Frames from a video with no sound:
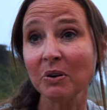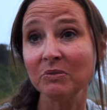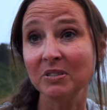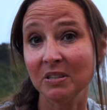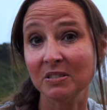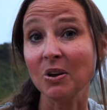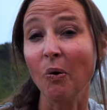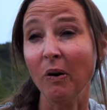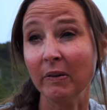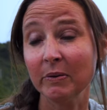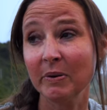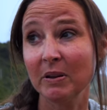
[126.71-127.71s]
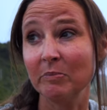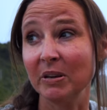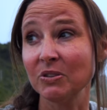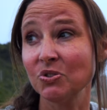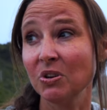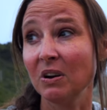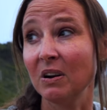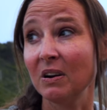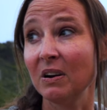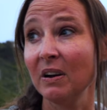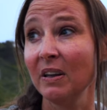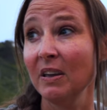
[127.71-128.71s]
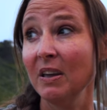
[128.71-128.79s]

road does go all the way to Big Sur.